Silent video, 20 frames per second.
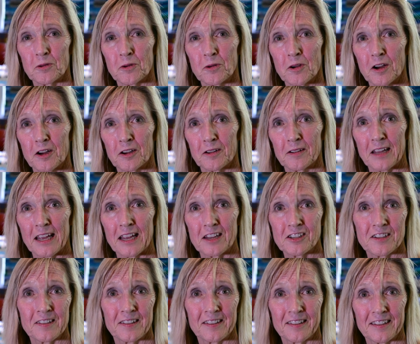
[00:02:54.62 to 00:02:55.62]
who are
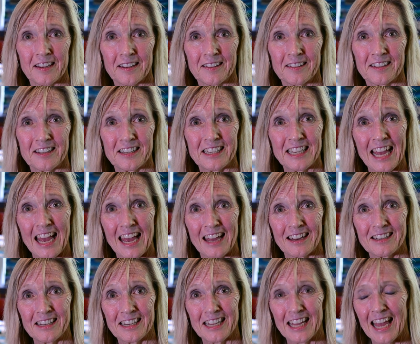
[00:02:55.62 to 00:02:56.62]
ages 6 to
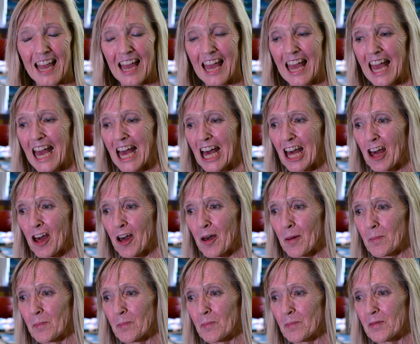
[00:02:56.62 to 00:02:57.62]
10.
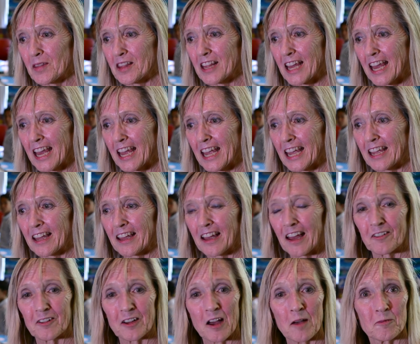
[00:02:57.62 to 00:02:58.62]
They
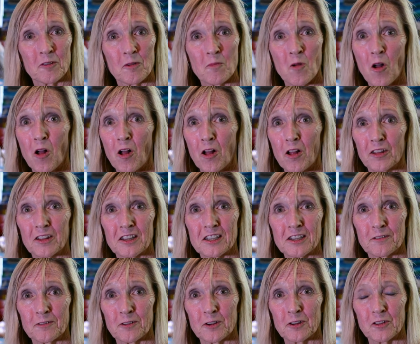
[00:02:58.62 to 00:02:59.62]
have come from all the
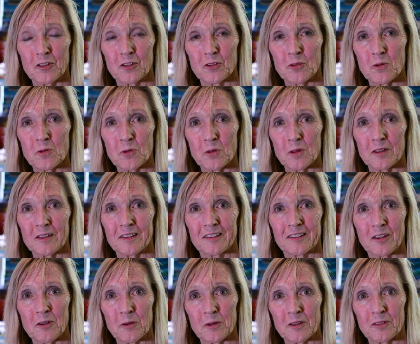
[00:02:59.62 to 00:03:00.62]
different schools,
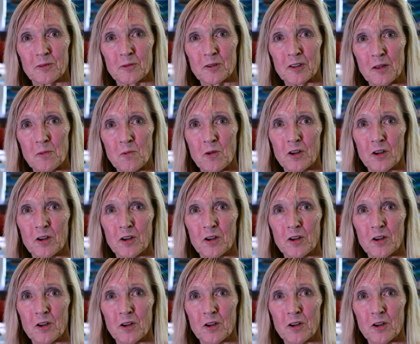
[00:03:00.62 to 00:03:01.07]
so it's really